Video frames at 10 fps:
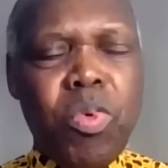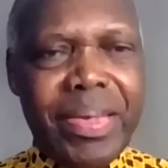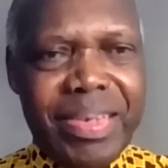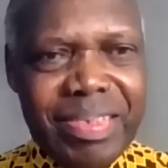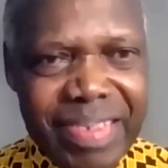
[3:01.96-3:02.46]
who
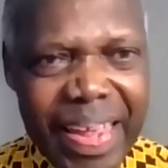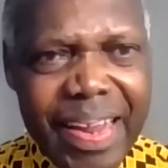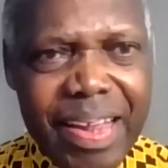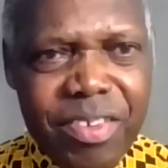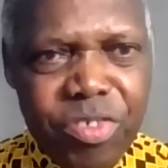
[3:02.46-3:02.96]
are
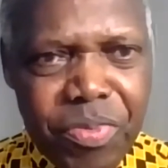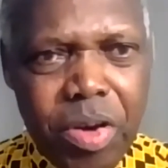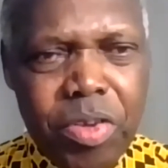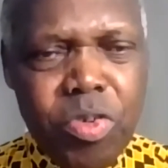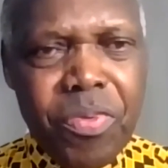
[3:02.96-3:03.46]
descendants of
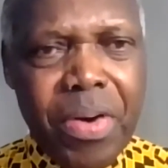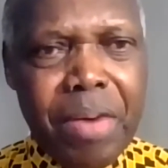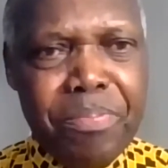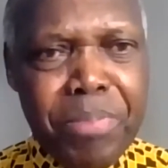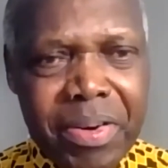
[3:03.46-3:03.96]
those of
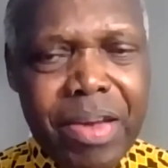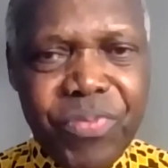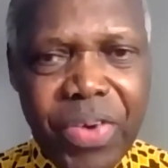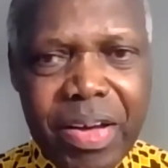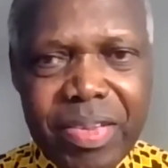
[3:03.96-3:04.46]
our
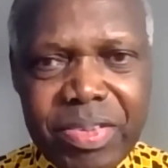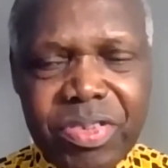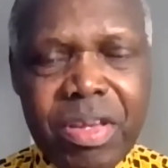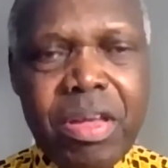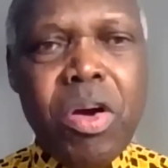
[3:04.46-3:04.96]

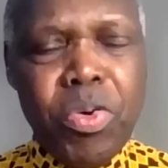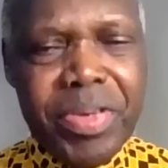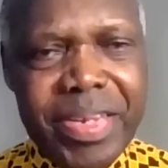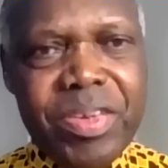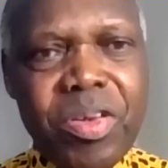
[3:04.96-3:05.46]
grandfathers
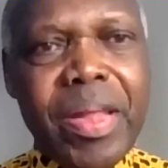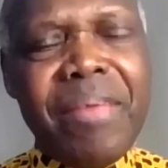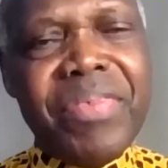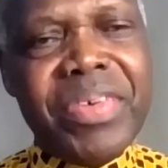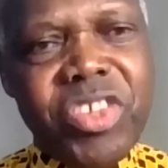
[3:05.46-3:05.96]
who did not
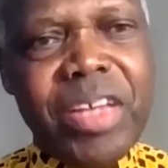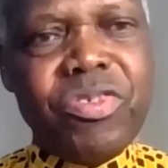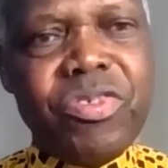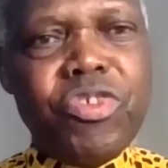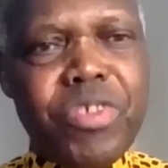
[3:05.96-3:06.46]
have a
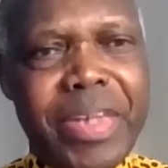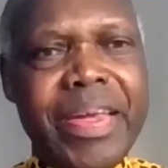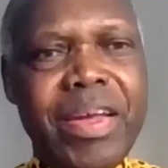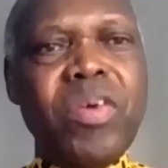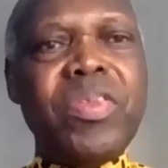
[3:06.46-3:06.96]
chance to
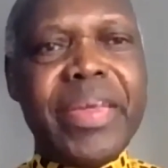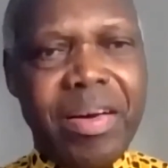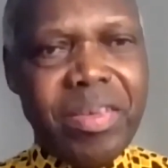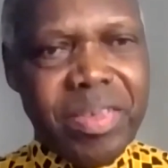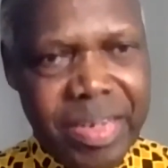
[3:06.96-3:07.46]
stay on the
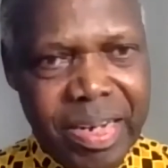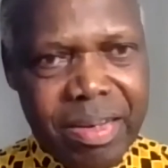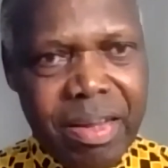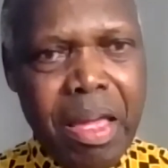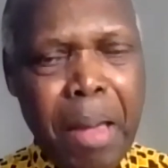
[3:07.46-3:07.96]

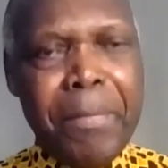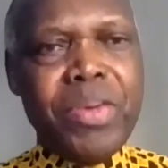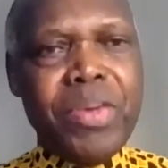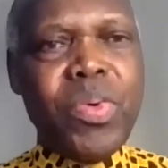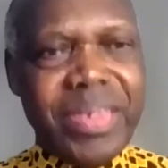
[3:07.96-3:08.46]
continent,
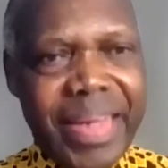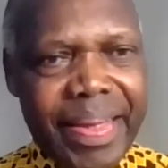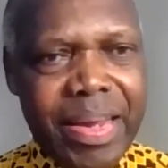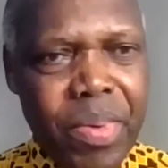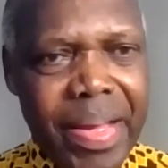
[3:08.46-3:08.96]
but were
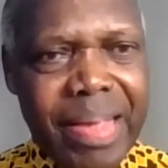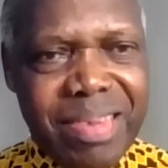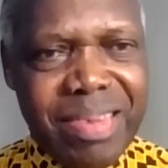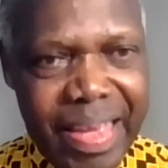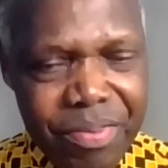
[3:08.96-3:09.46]
taken away
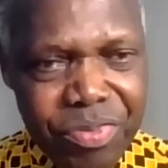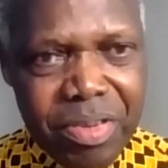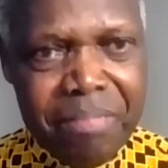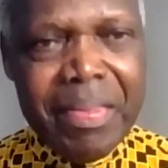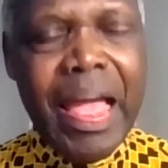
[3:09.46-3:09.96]
as
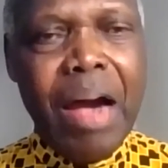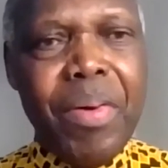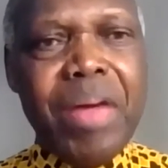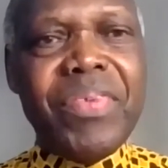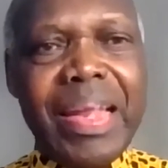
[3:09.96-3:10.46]
slaves,
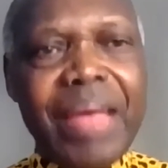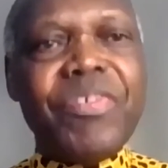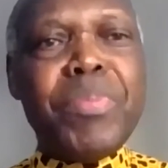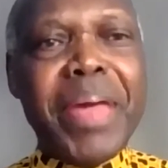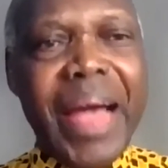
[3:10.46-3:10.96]
however,
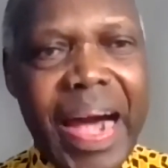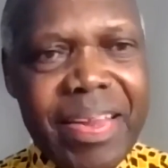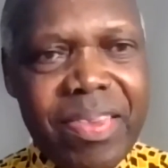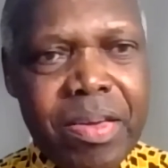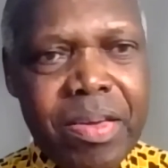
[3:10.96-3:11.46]
left
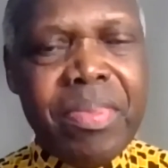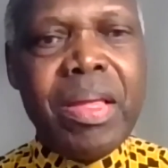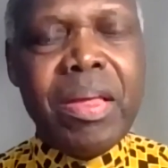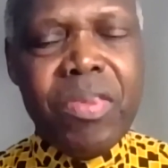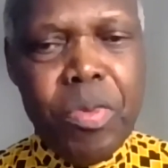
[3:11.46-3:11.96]
behind
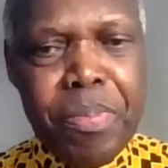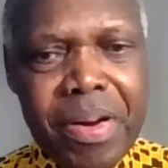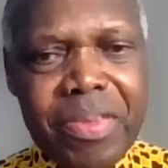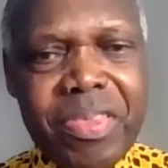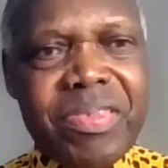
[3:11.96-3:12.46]
them the
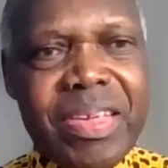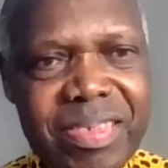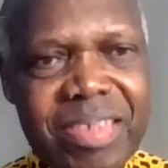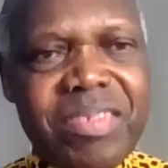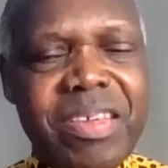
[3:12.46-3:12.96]
brothers
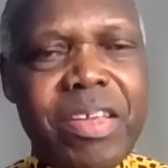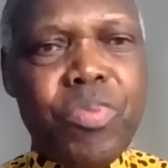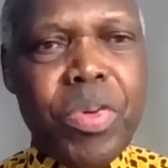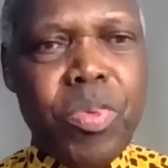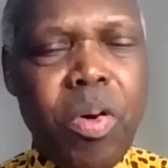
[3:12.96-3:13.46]
and
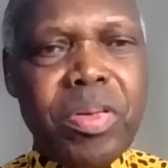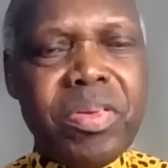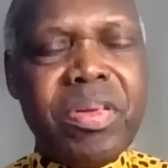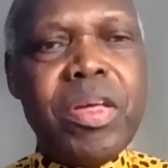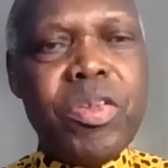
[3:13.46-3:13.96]
sisters we
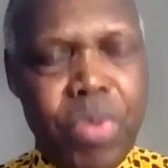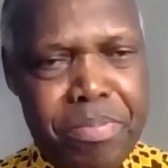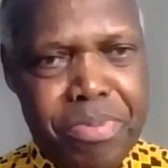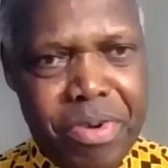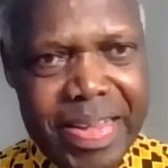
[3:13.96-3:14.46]
want to
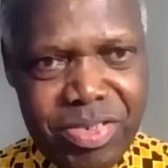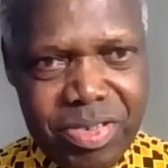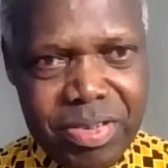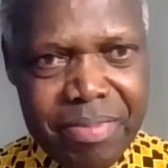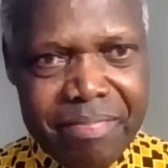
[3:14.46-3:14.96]

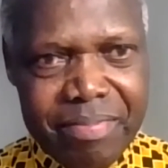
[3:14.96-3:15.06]
embrace.